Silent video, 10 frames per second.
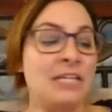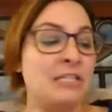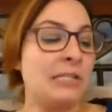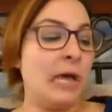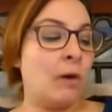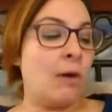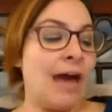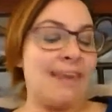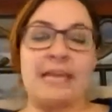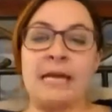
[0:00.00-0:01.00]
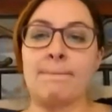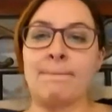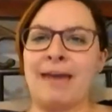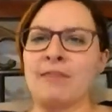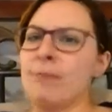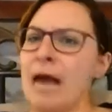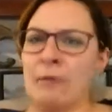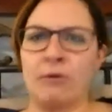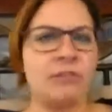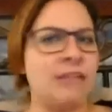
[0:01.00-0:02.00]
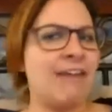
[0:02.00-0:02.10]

So I think Bath and Body Works,